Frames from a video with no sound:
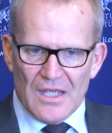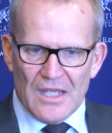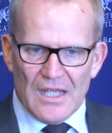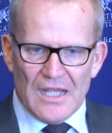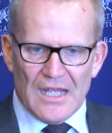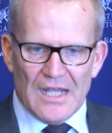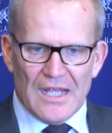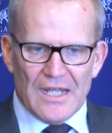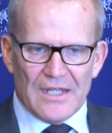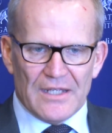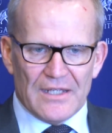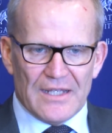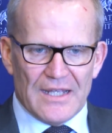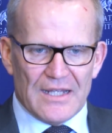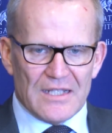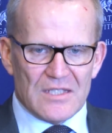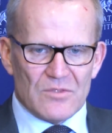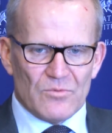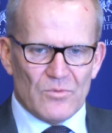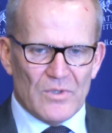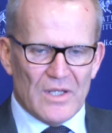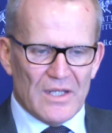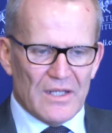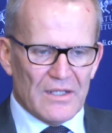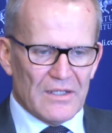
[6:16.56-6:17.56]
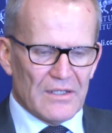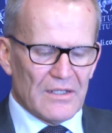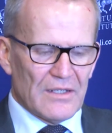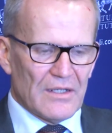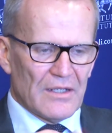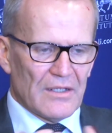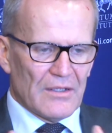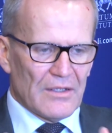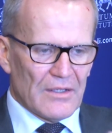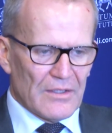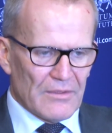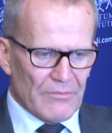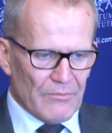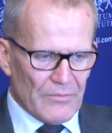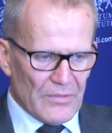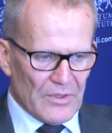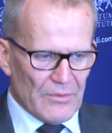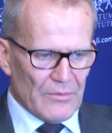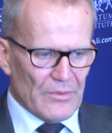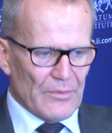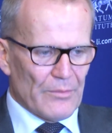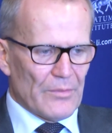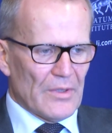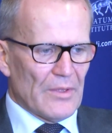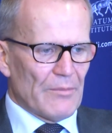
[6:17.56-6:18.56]
And that's when uh,
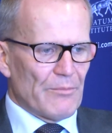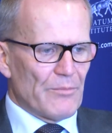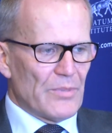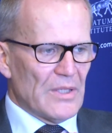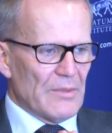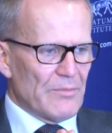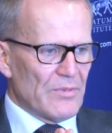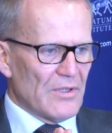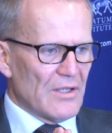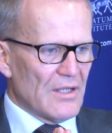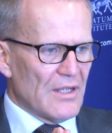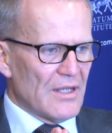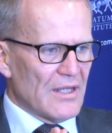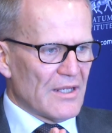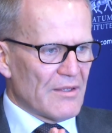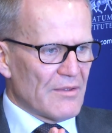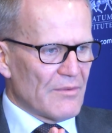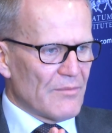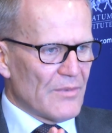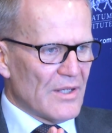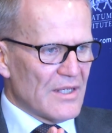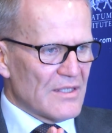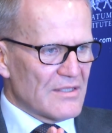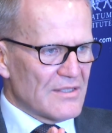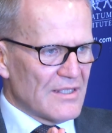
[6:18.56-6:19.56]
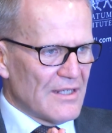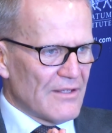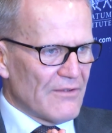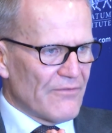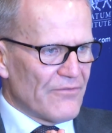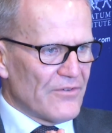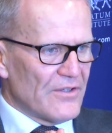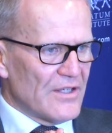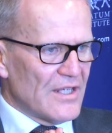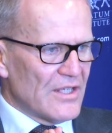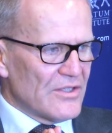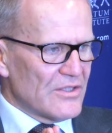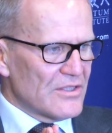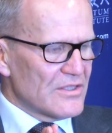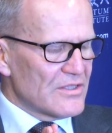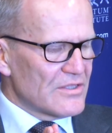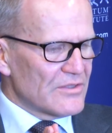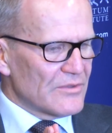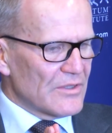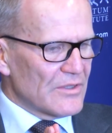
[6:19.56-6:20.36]
people like myself and others